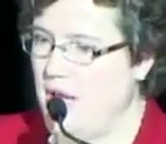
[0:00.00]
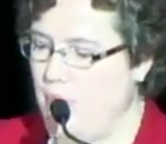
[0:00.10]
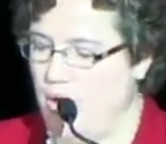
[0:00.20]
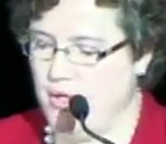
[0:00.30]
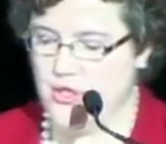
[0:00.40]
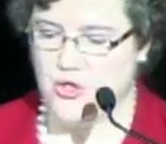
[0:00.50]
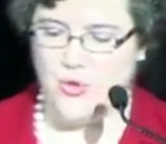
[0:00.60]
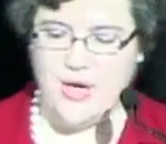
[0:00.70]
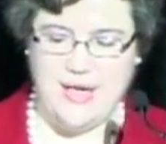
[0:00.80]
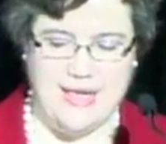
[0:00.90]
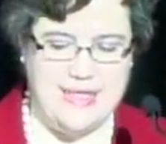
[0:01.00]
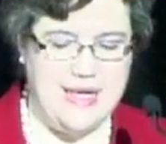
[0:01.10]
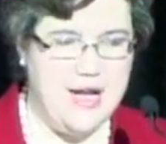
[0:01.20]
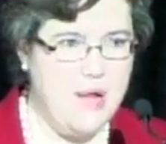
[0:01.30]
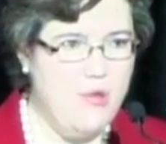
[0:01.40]
up on the screen, let's
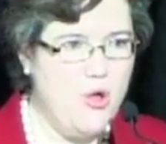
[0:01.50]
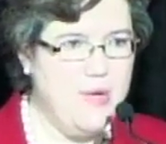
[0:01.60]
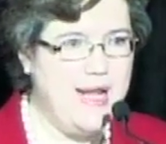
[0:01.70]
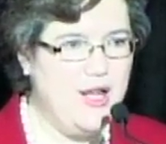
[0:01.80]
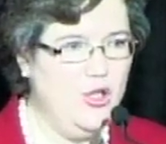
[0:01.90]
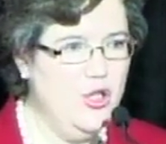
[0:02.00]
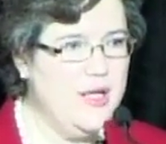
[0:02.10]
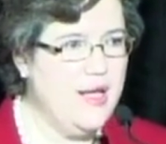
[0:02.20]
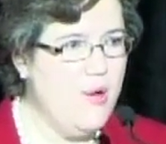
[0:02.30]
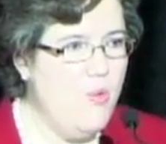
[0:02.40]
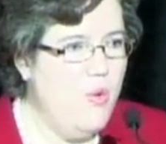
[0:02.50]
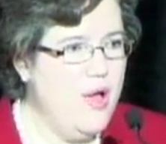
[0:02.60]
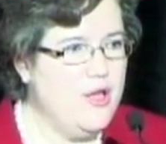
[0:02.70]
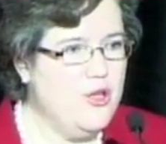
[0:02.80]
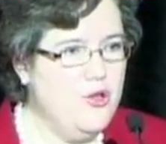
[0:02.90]
take a moment and look at
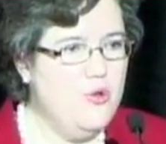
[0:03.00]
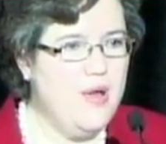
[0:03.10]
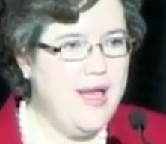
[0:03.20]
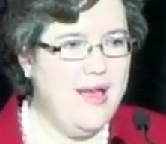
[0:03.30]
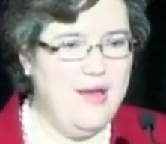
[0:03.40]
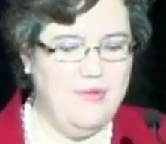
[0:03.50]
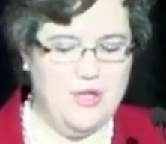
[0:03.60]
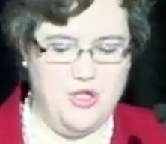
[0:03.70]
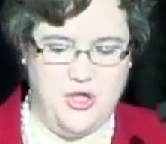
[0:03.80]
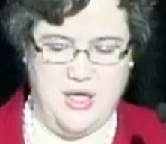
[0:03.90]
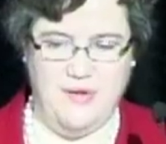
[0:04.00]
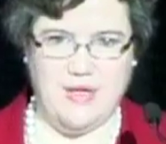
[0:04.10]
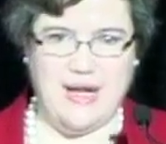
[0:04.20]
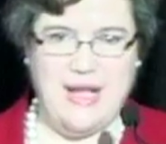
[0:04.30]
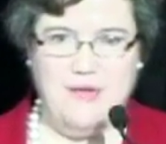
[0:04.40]
what you have achieved,
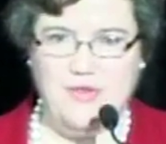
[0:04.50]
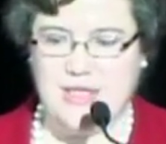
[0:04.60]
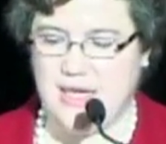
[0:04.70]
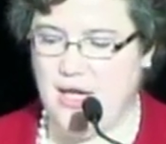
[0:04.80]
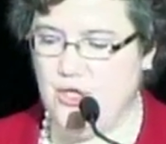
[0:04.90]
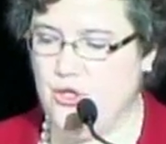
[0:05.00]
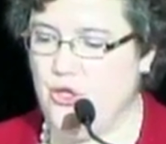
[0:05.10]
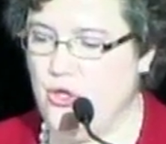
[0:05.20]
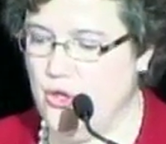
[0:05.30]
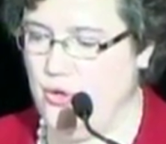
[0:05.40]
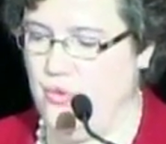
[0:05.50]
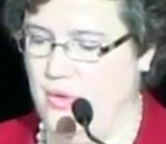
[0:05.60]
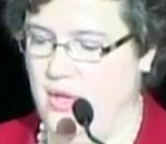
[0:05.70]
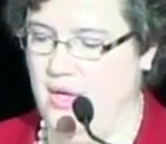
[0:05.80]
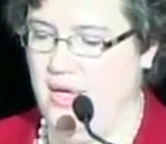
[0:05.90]
and I emphasize you.
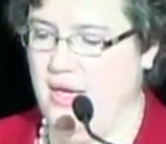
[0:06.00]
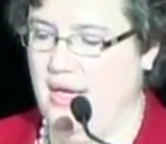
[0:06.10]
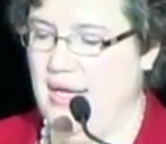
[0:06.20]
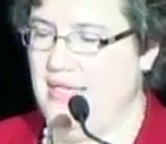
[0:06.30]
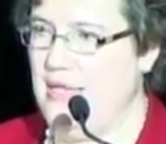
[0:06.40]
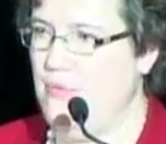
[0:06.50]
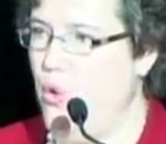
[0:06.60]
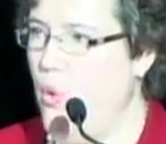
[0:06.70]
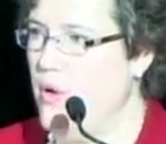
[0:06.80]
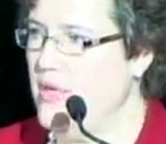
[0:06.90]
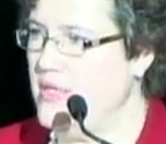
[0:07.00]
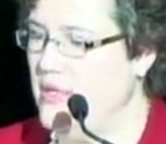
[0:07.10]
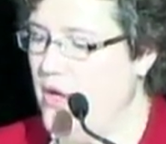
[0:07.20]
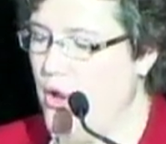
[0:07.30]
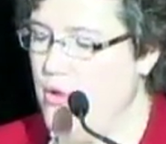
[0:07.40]
It's important to
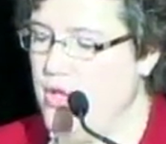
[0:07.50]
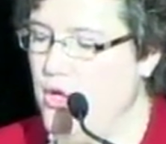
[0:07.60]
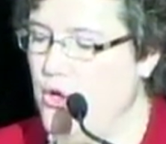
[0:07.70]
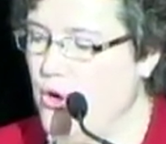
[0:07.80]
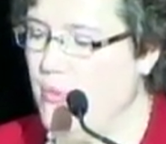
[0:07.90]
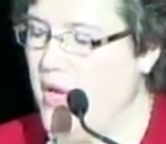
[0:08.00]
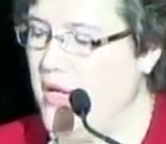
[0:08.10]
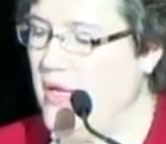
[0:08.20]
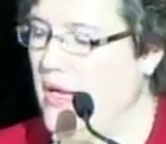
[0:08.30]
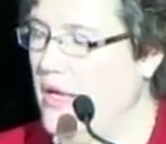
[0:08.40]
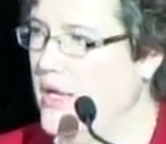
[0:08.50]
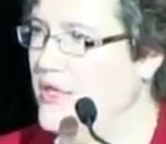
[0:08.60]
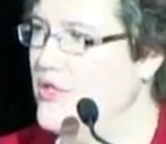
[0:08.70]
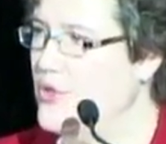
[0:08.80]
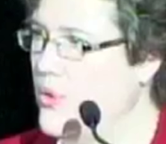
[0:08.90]
note that you're making a
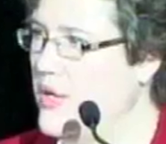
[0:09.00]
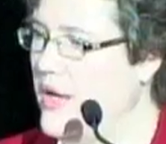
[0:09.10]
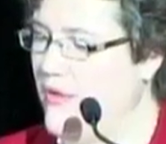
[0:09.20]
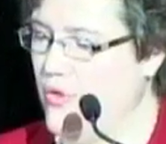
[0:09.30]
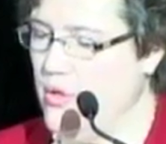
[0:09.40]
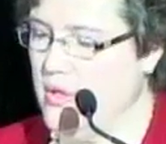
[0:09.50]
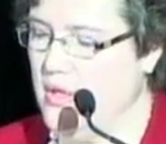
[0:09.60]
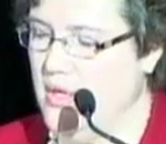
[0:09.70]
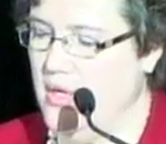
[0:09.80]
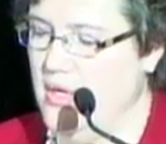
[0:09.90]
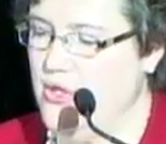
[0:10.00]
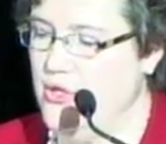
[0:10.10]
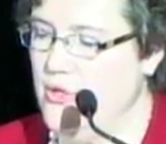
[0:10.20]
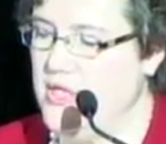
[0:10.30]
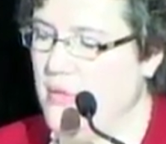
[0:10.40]
concerted effort
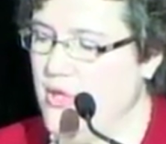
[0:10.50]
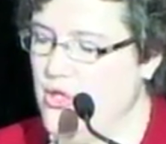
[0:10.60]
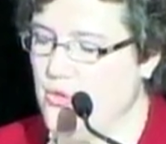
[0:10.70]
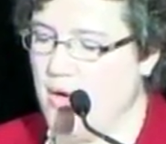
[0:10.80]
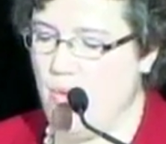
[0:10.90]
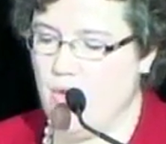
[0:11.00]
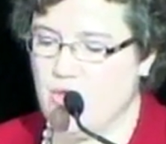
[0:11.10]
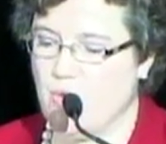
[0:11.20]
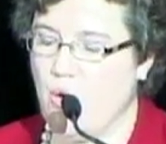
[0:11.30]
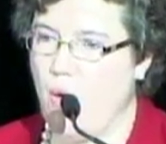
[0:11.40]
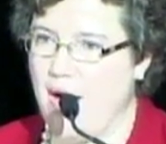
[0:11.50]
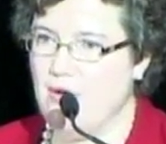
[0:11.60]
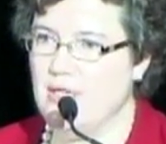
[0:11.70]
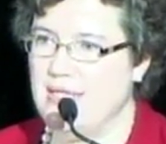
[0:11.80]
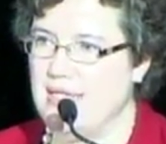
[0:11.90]
to demonstrate what's
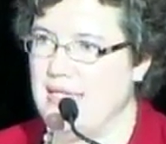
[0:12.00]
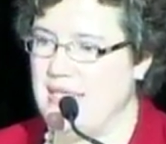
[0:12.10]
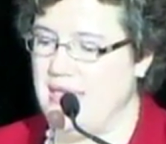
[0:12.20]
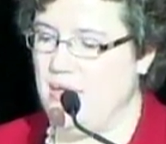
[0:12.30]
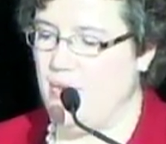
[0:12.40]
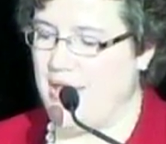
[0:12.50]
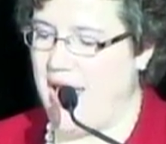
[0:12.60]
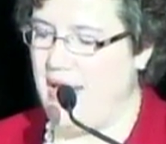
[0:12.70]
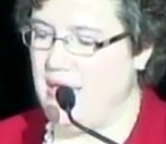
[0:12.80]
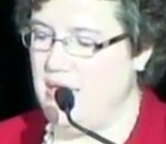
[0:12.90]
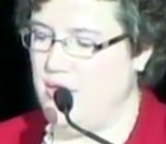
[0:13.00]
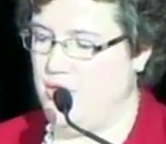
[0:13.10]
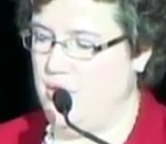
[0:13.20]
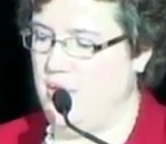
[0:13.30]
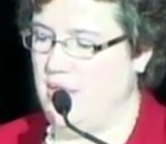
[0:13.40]
required to succeed with high-need
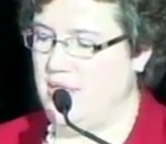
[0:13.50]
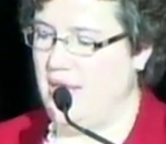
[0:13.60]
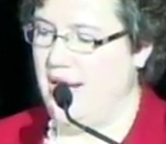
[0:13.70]
students.